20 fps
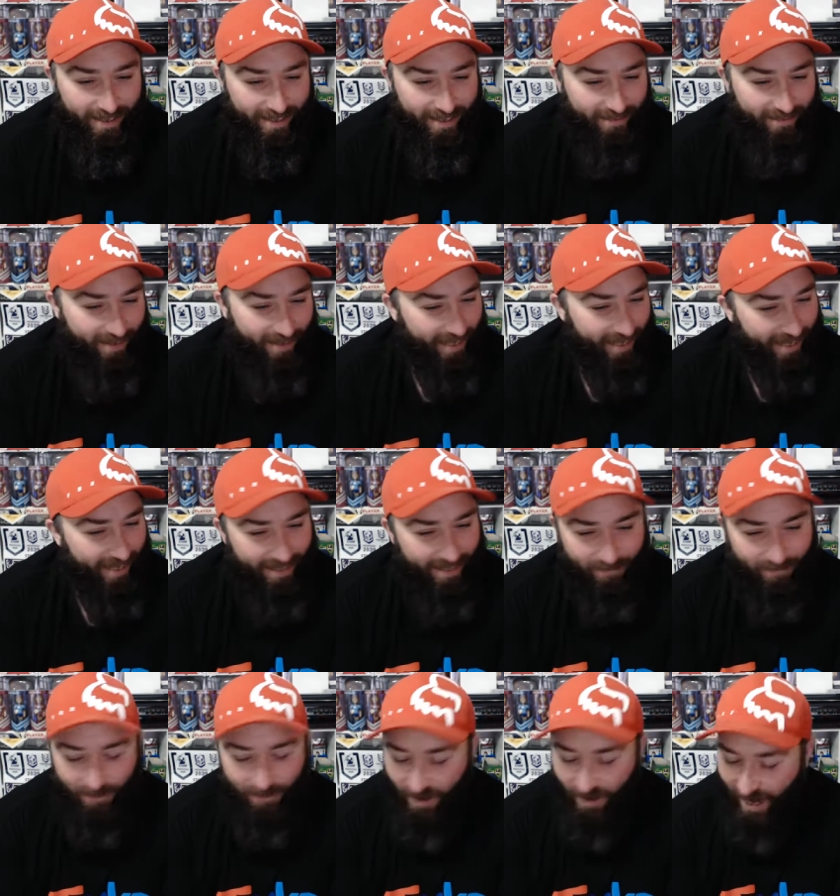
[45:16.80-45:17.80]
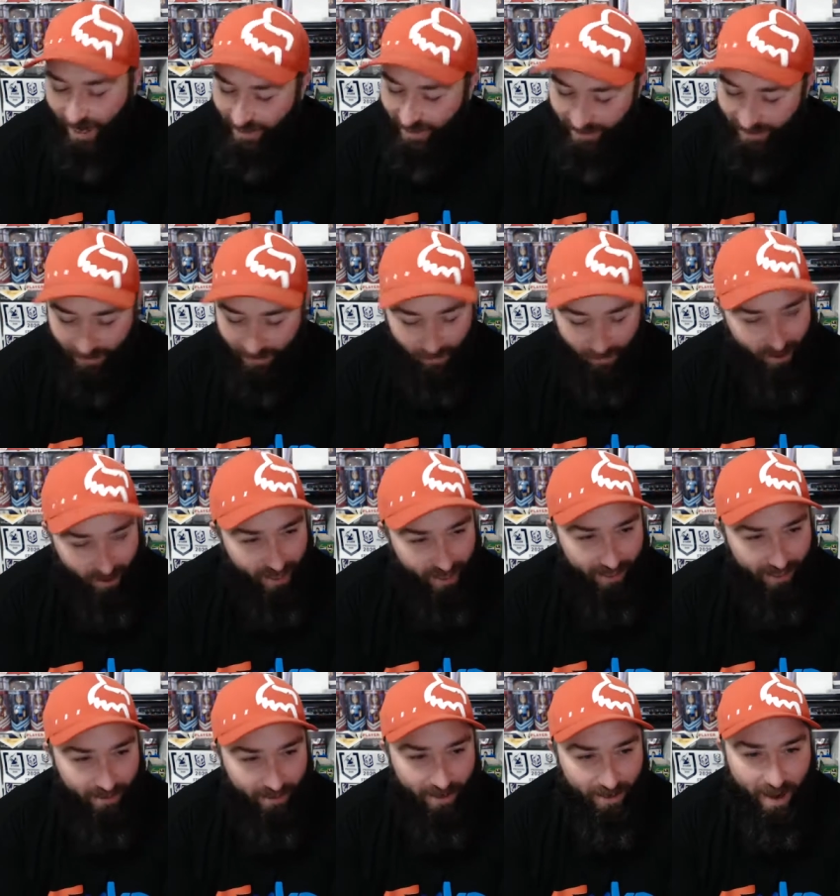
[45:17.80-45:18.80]
Man, crazy
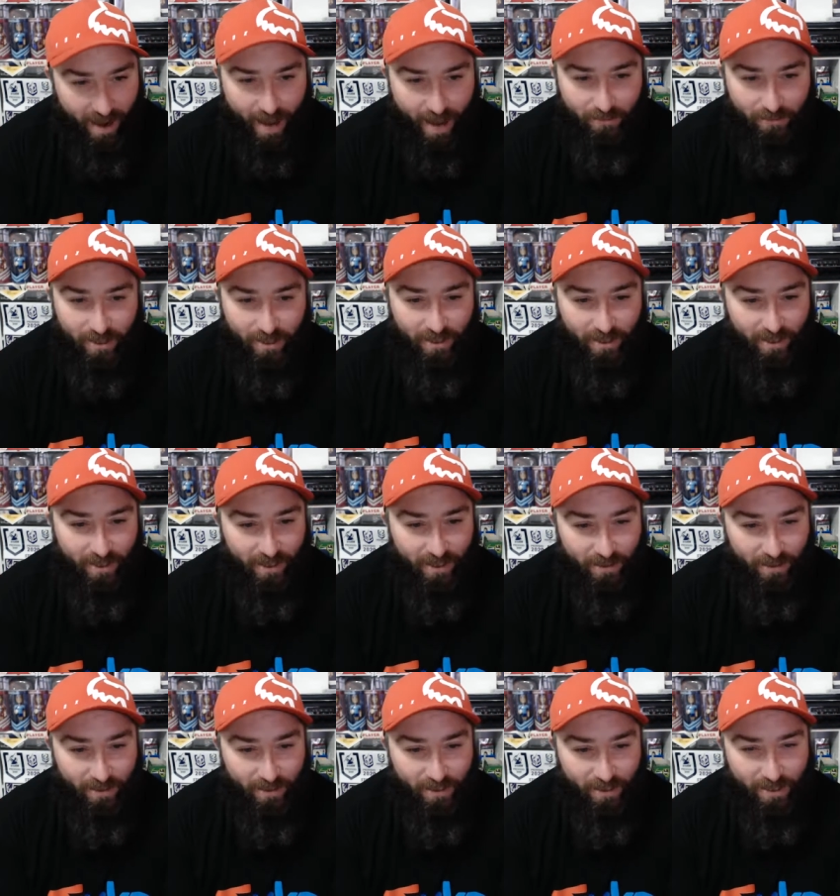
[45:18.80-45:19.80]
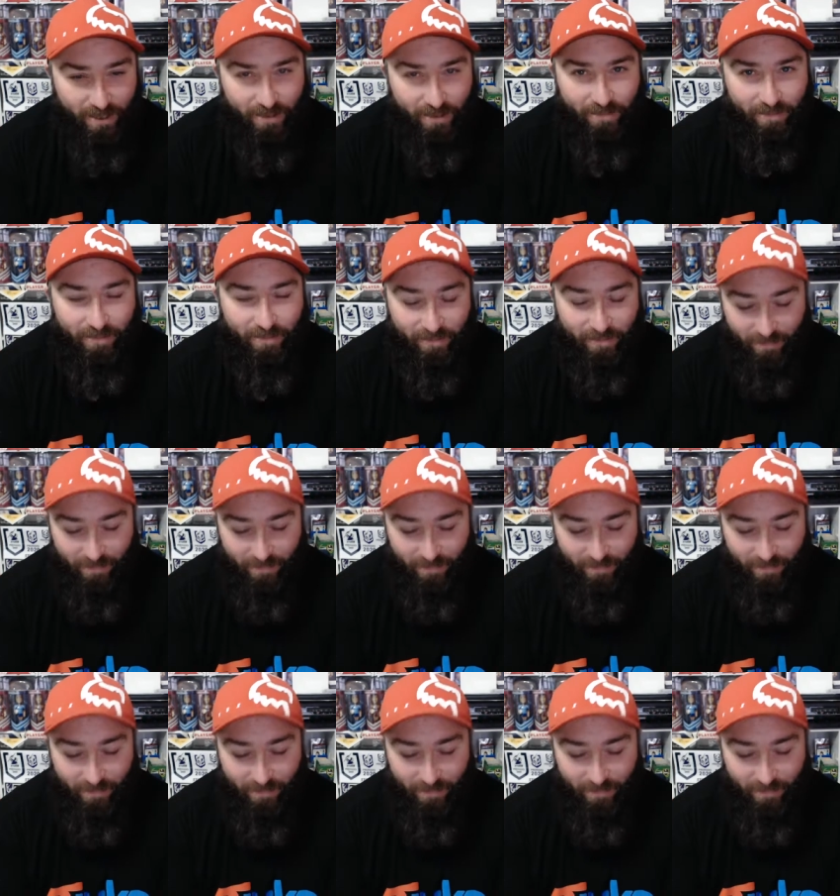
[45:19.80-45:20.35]
break. Absolutely awesome.